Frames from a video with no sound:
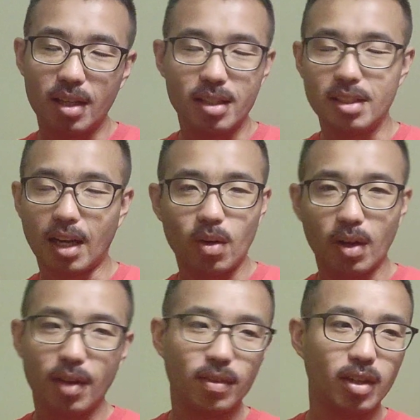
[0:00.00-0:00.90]
is I
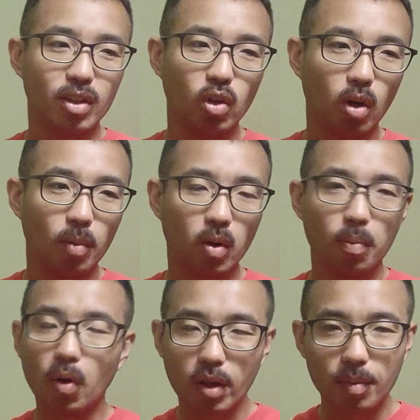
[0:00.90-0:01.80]
don't have the normal
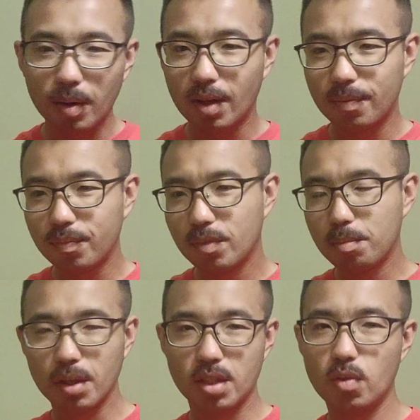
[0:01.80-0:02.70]
Pokemon
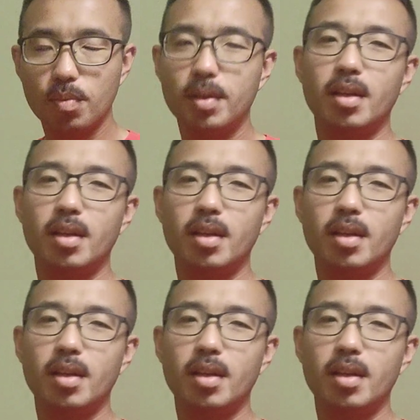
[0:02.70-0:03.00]
plushies with